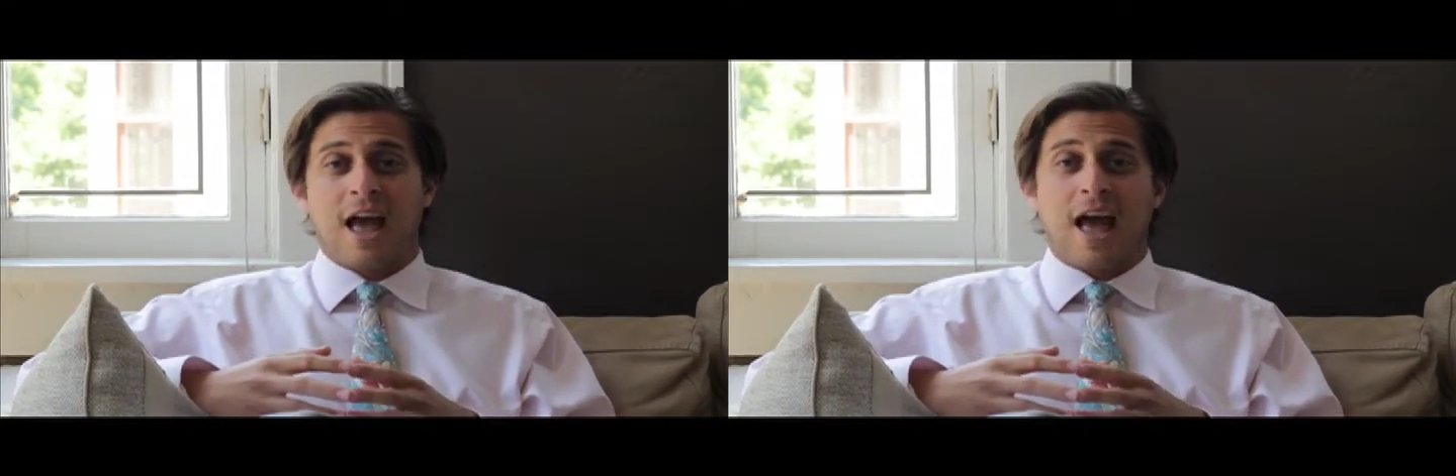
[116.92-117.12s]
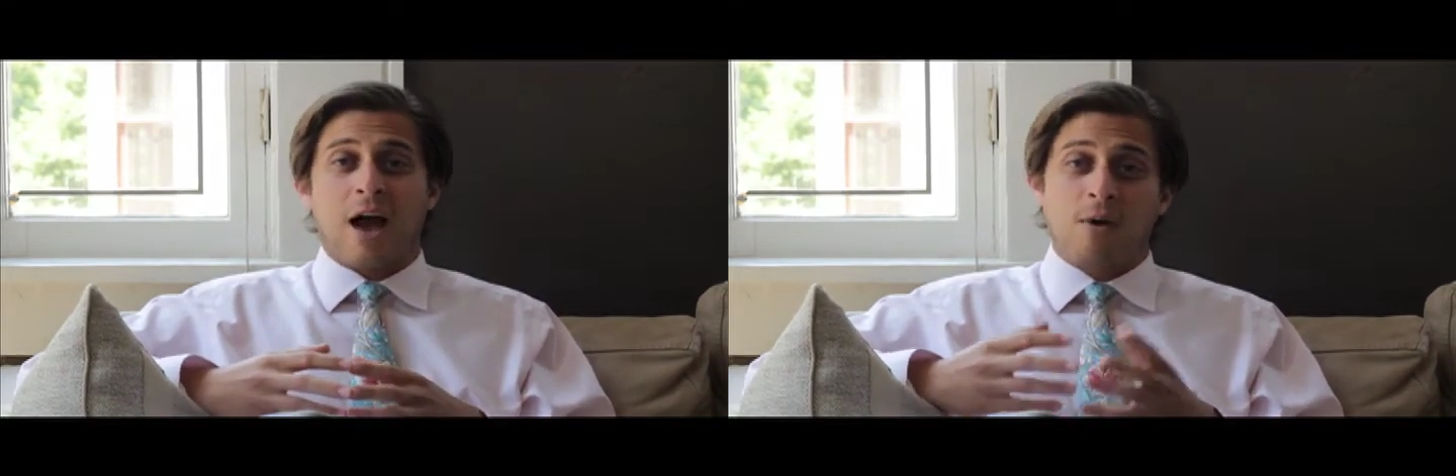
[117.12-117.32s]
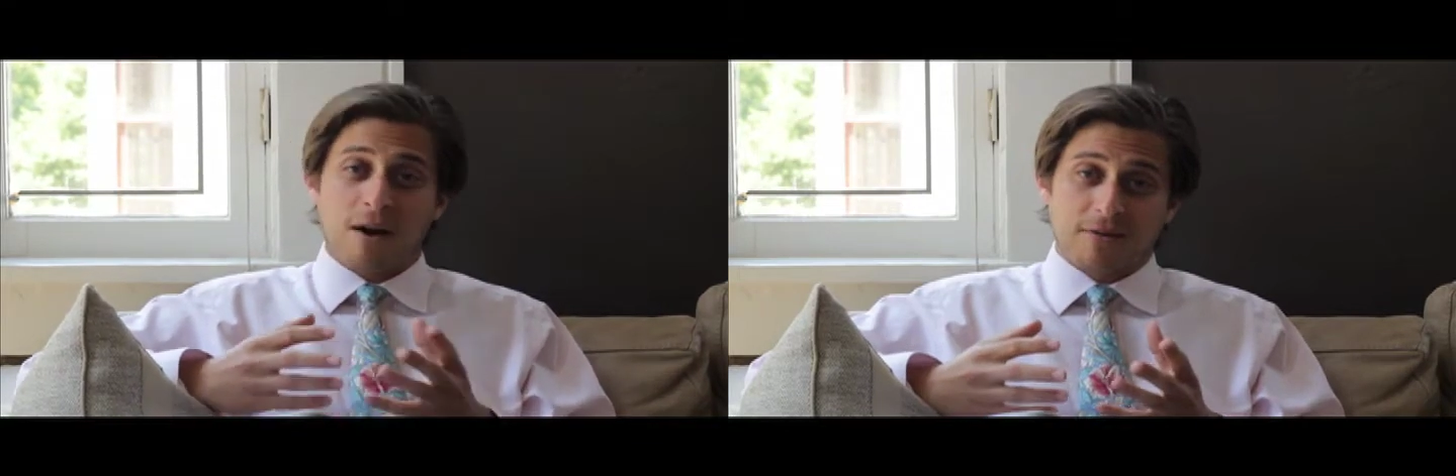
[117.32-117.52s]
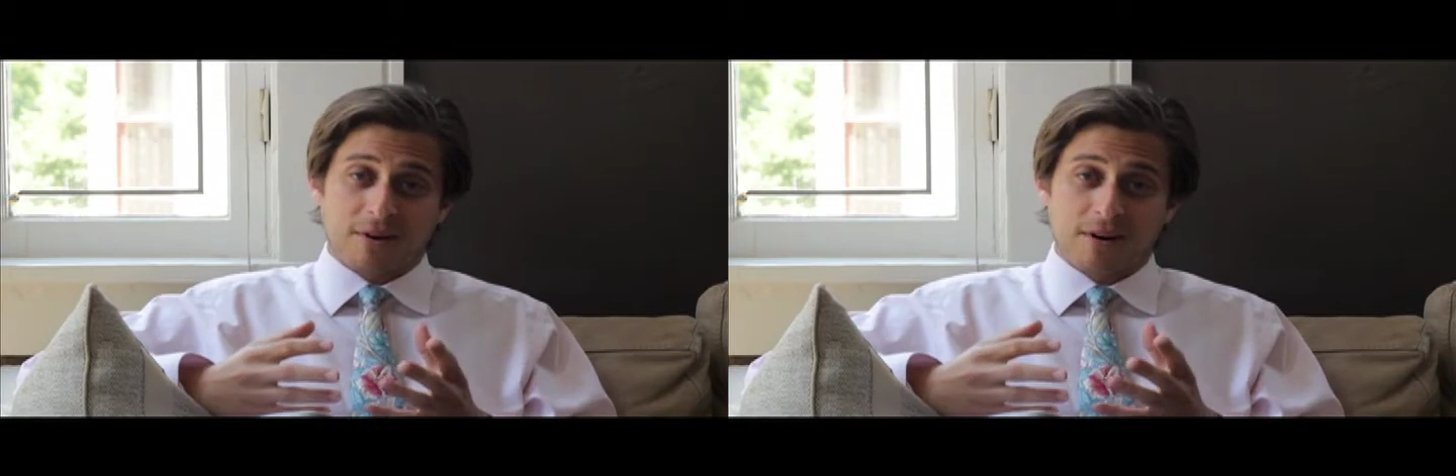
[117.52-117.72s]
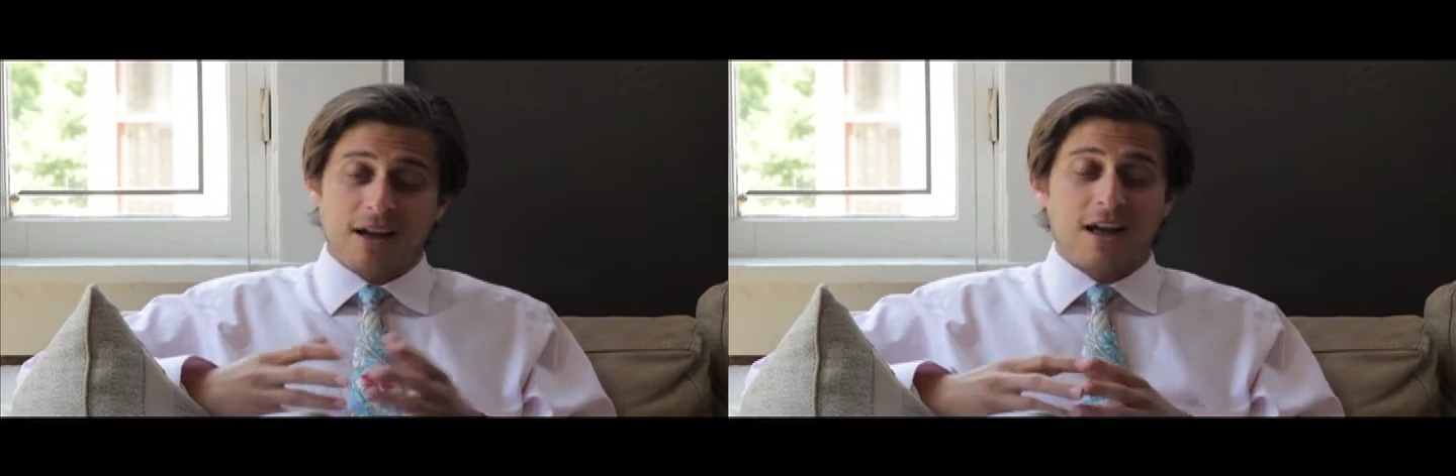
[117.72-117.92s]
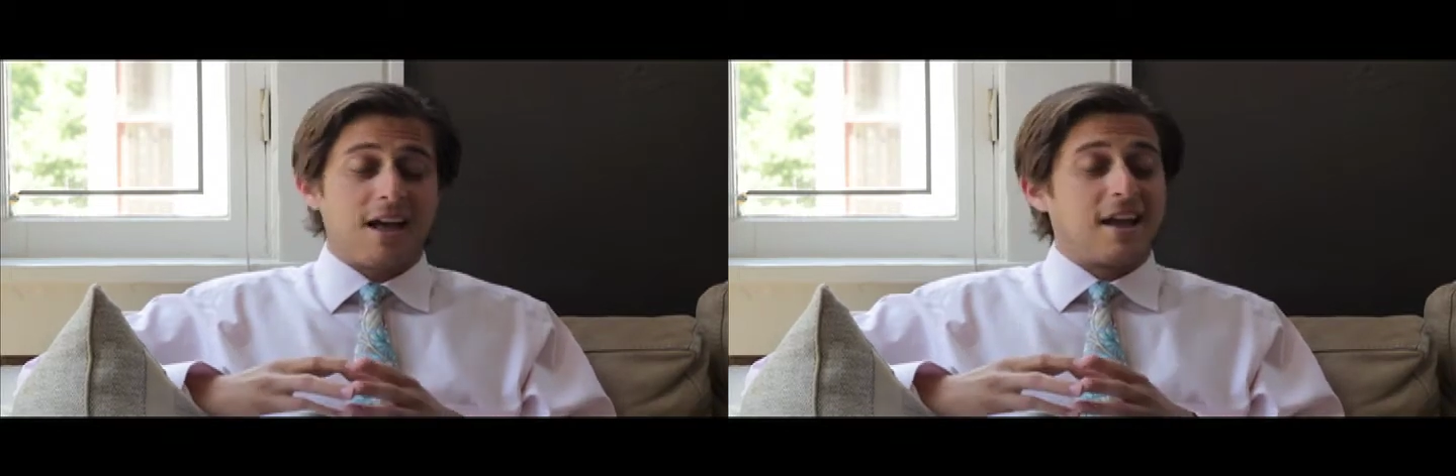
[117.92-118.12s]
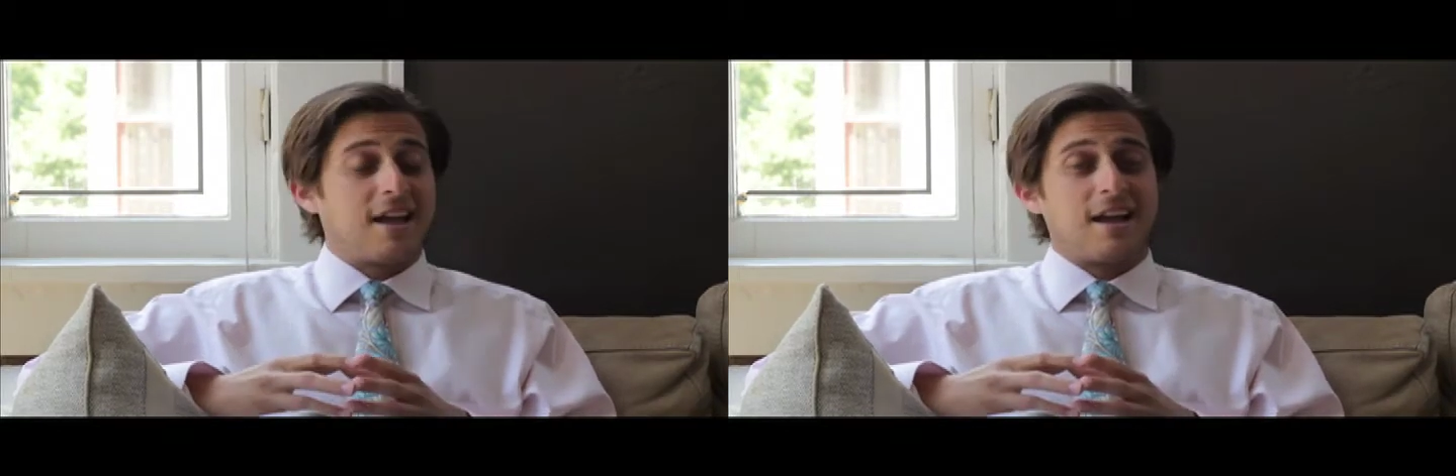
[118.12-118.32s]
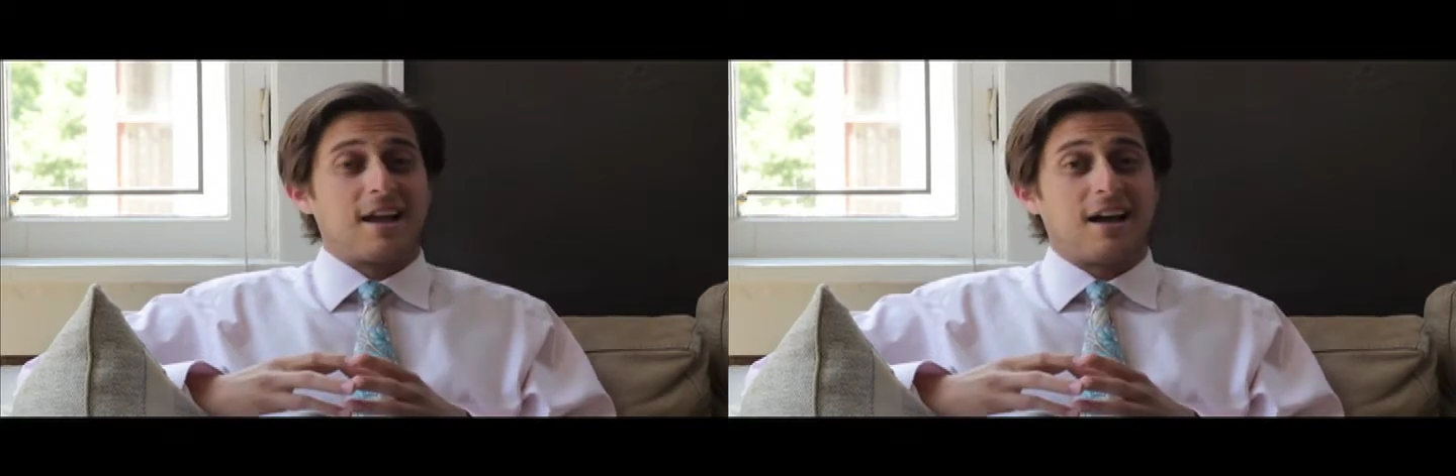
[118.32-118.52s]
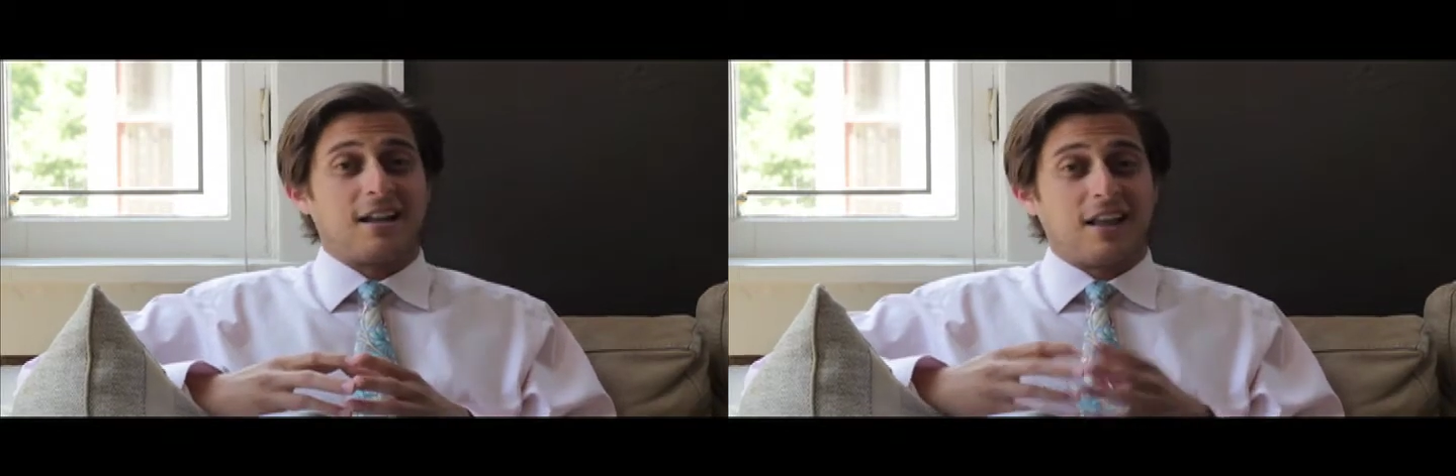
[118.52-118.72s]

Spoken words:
However, a